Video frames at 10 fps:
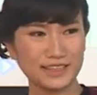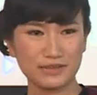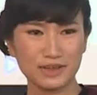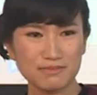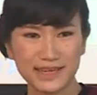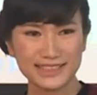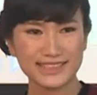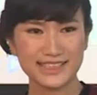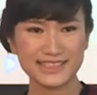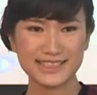in my
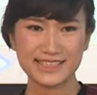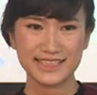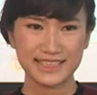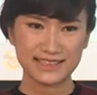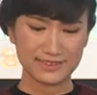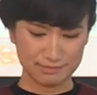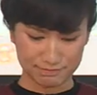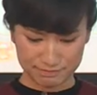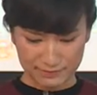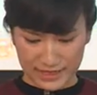class,
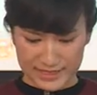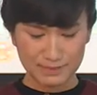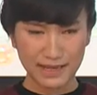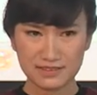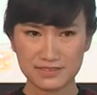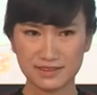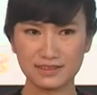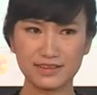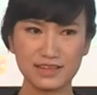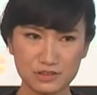I spent
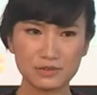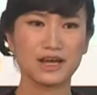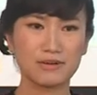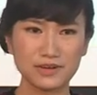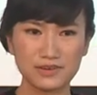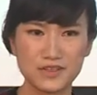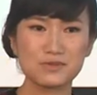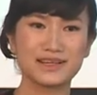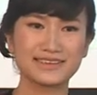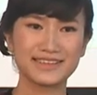a little time on this
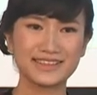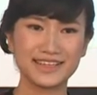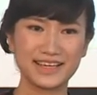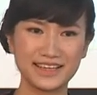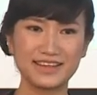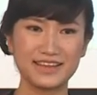one. Okay.